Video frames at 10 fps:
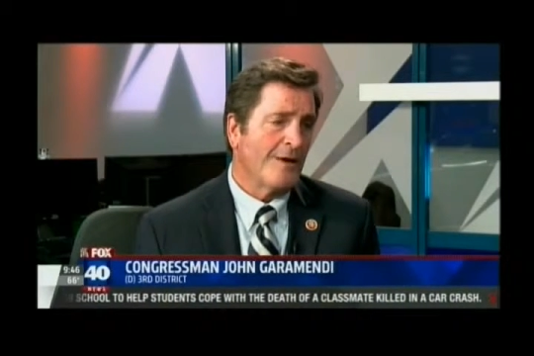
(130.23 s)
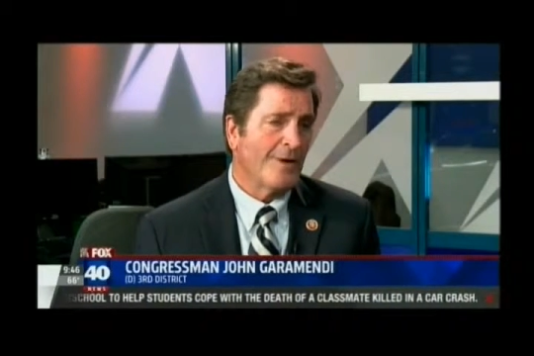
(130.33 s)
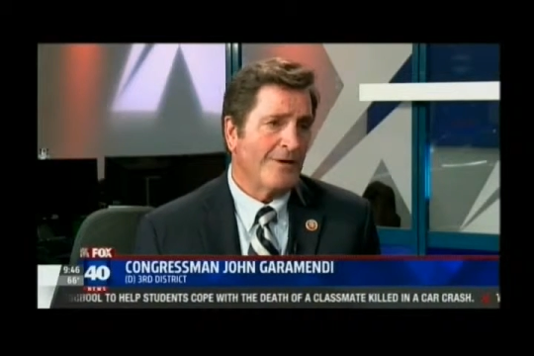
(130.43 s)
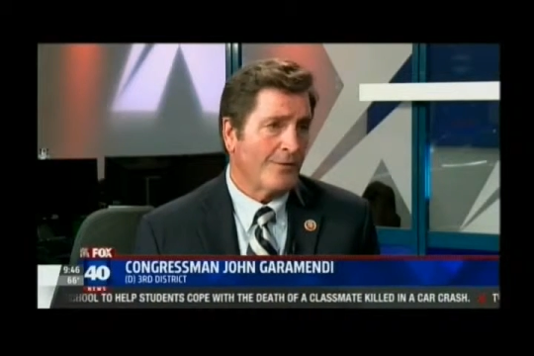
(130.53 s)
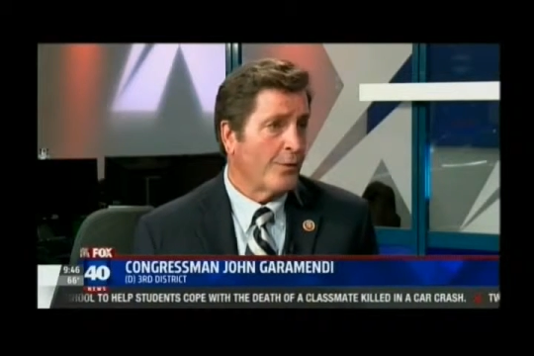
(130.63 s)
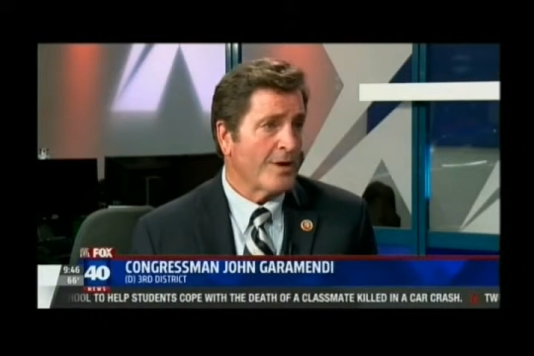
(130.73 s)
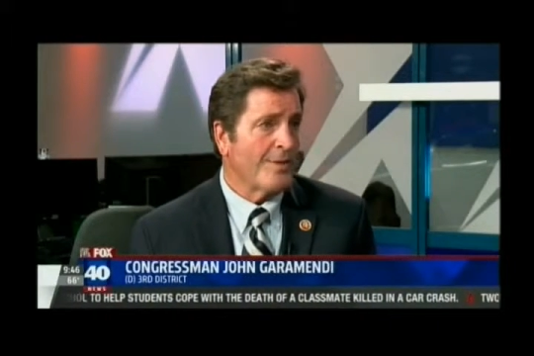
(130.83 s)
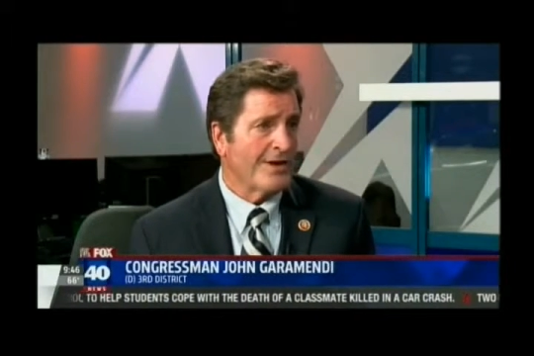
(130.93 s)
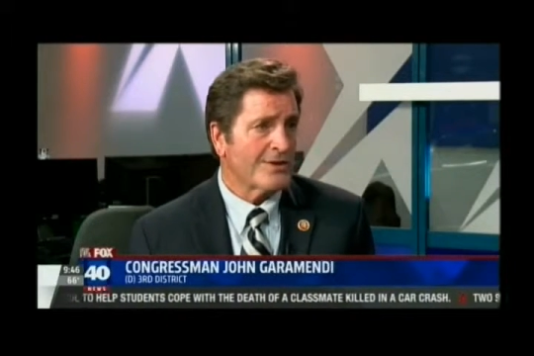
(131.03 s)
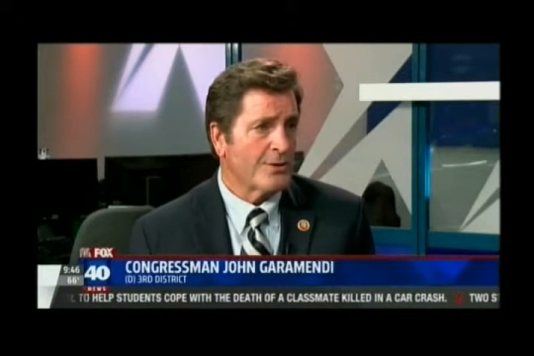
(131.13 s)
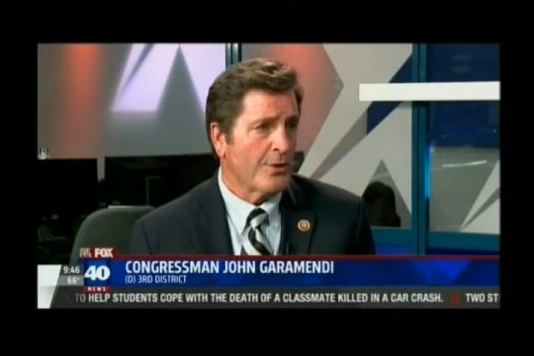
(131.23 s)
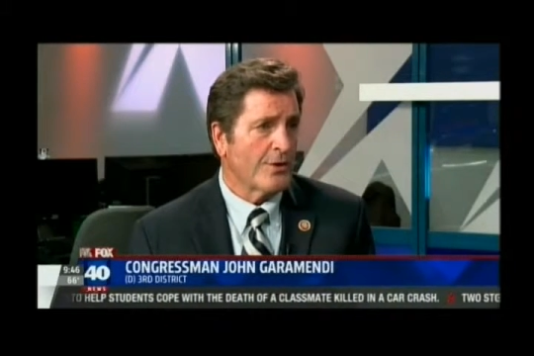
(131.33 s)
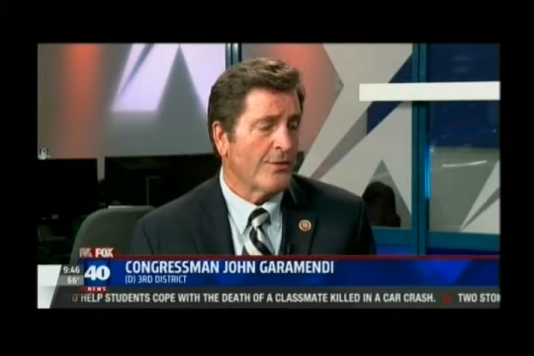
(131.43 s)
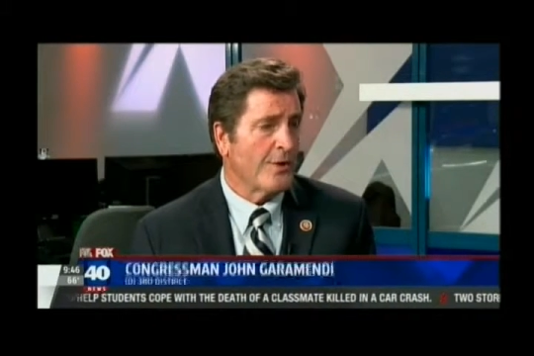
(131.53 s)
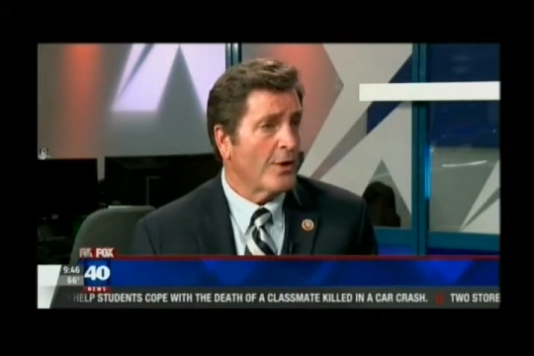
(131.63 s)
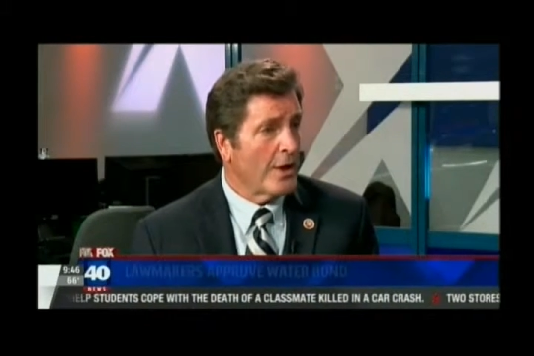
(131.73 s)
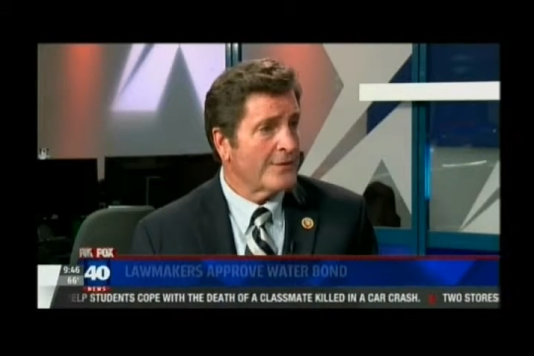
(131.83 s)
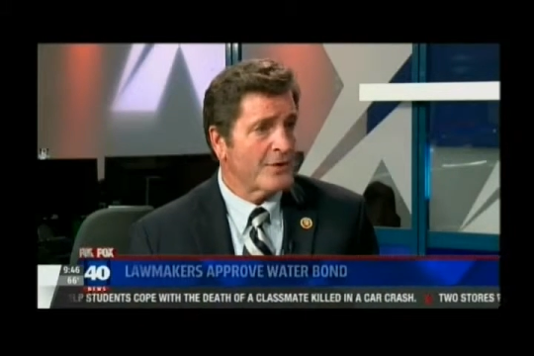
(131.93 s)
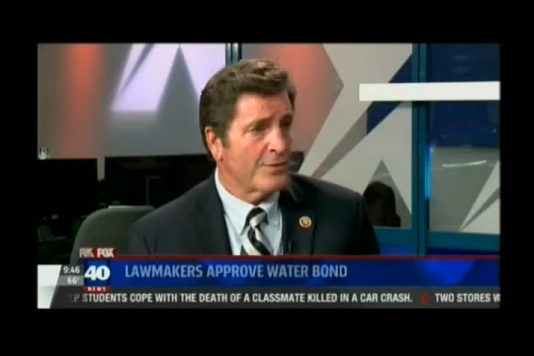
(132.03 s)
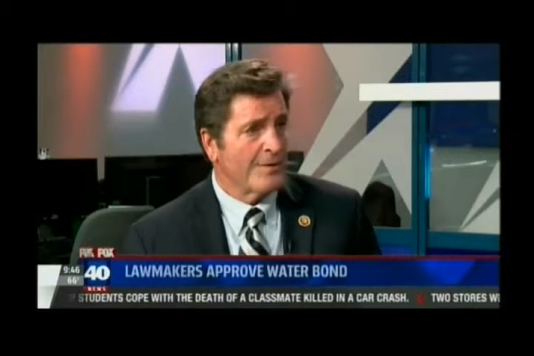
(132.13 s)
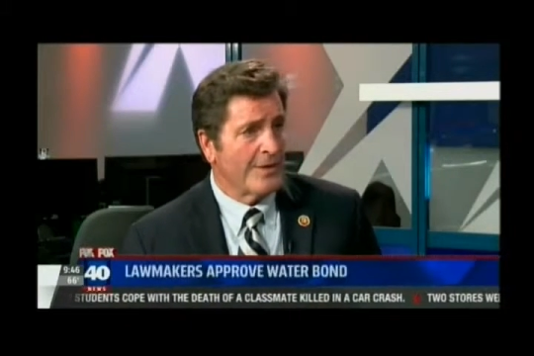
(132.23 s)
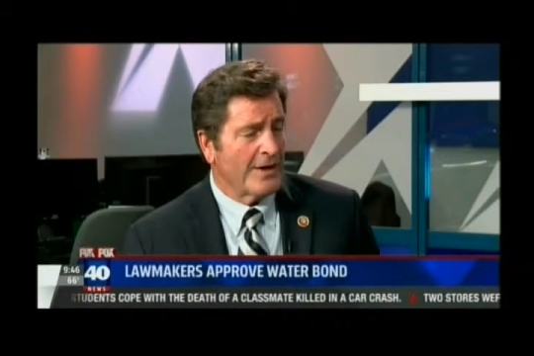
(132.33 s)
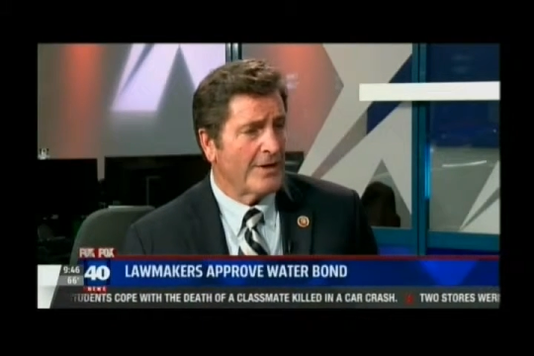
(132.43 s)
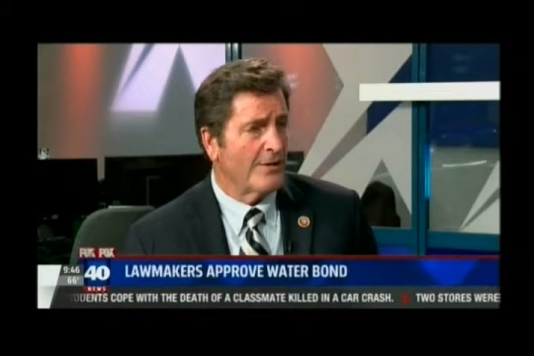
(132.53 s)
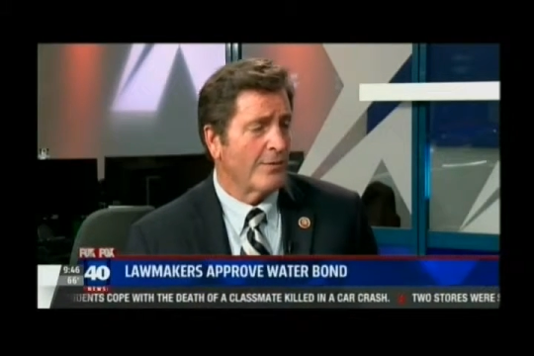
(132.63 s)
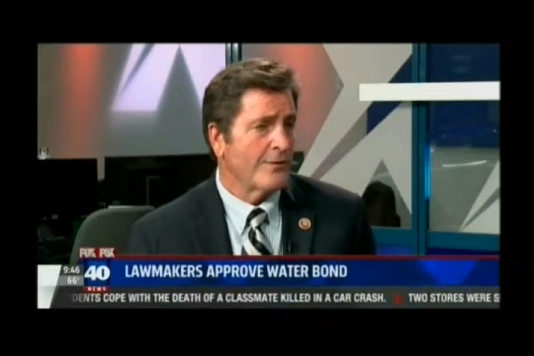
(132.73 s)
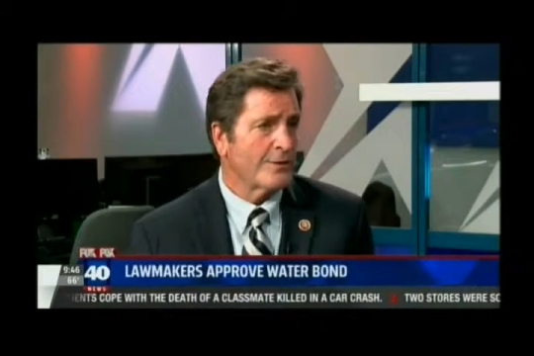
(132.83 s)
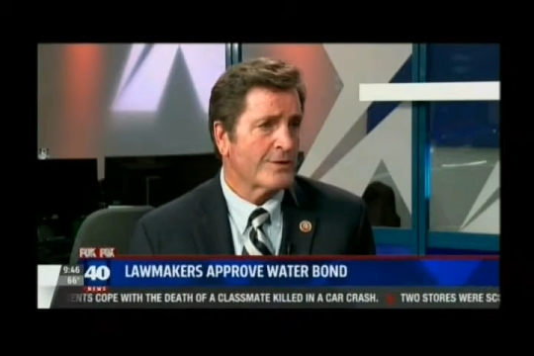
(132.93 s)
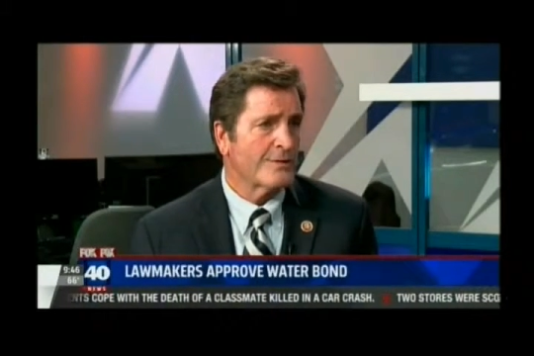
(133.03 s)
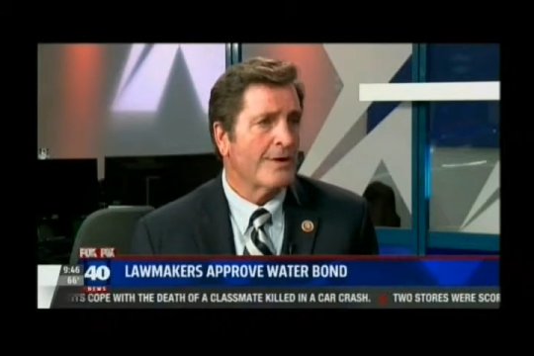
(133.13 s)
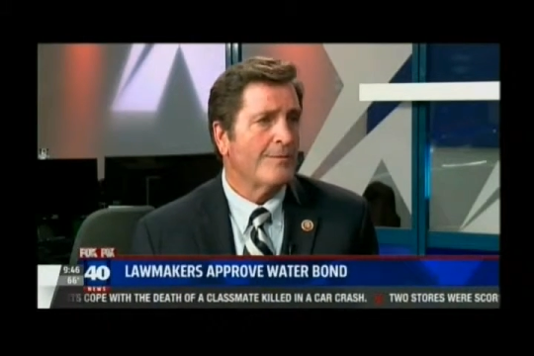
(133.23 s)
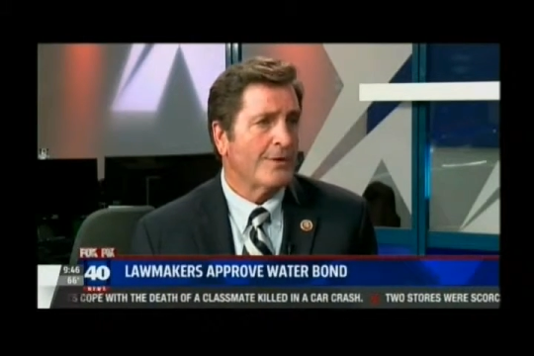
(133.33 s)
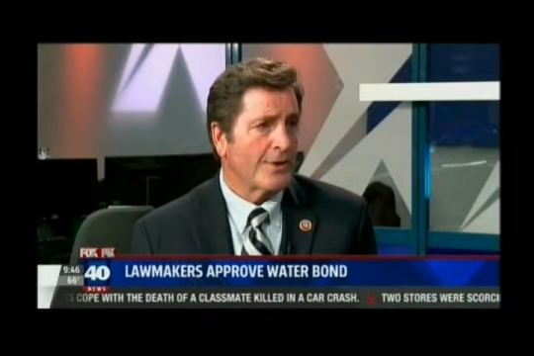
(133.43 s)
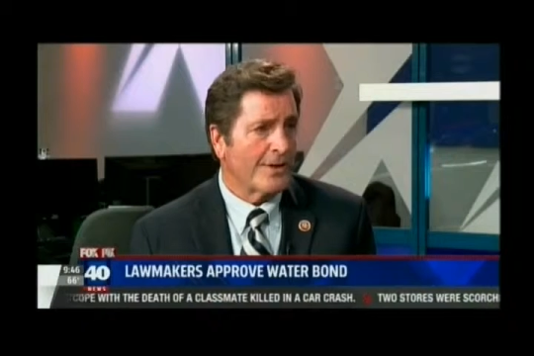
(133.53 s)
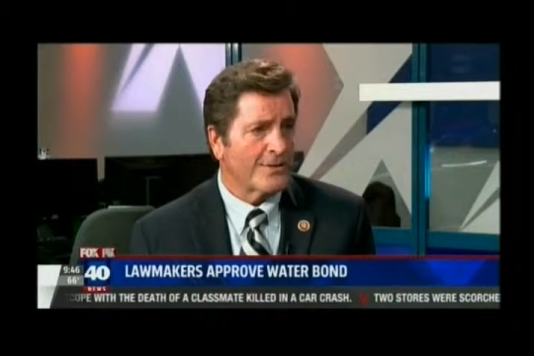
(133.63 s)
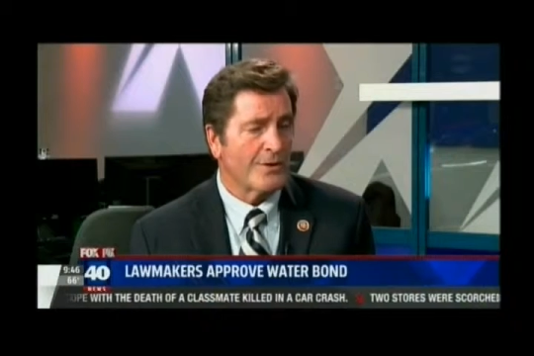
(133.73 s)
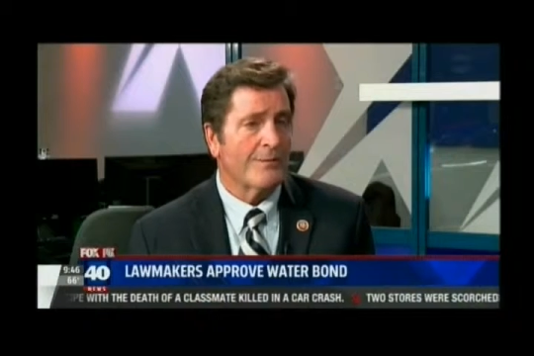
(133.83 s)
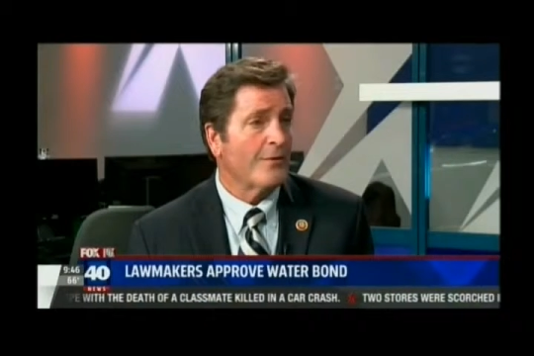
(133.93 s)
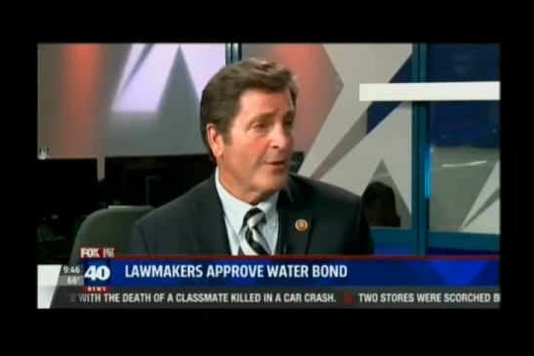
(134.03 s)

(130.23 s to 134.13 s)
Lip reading: about 40 miles north of here, off-stream, not on the rivers, but off-stream.